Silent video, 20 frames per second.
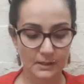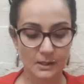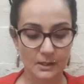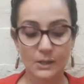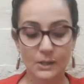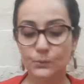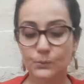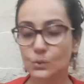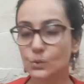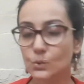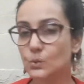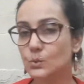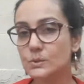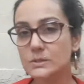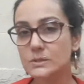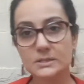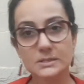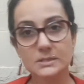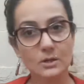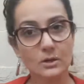
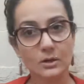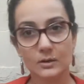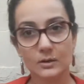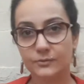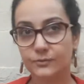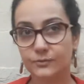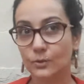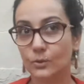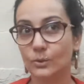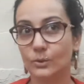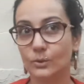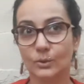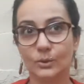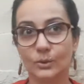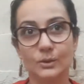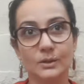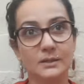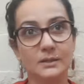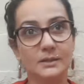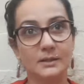Wounds of
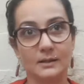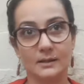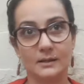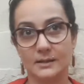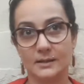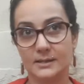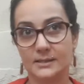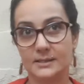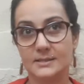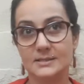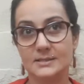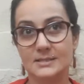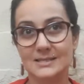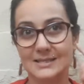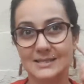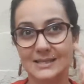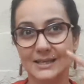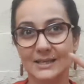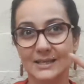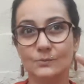all kinds,
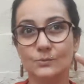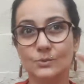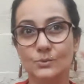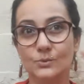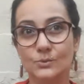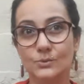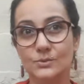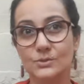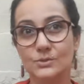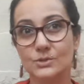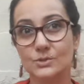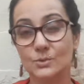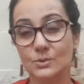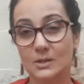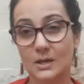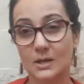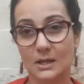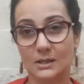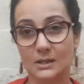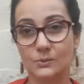skin wounds to
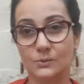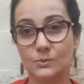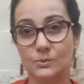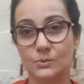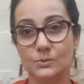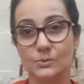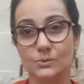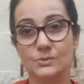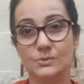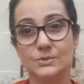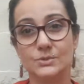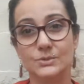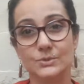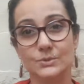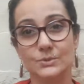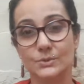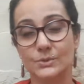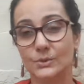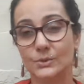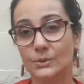cut wounds to,
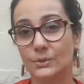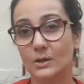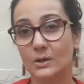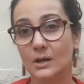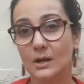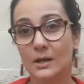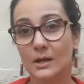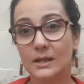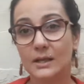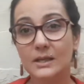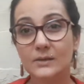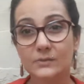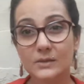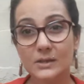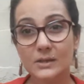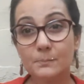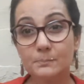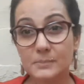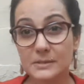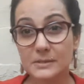even a
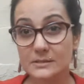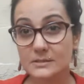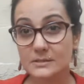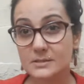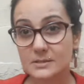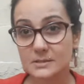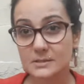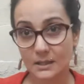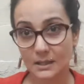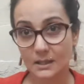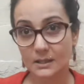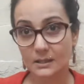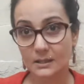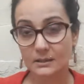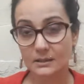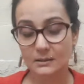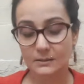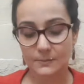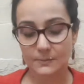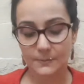bee sting,
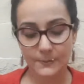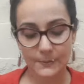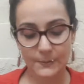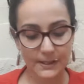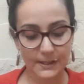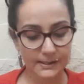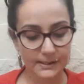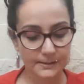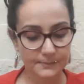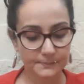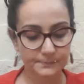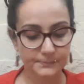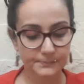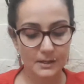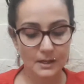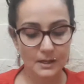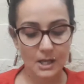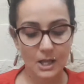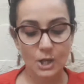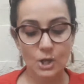right?
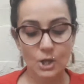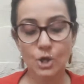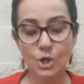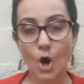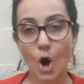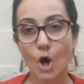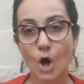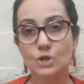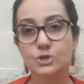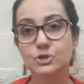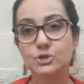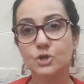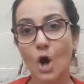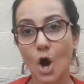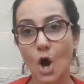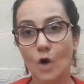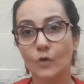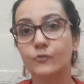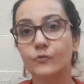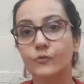Loss
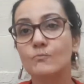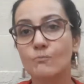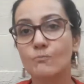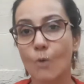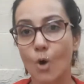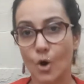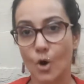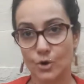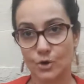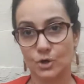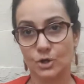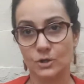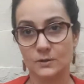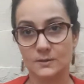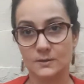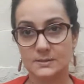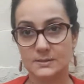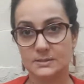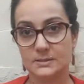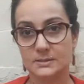of
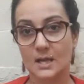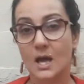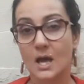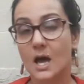morals.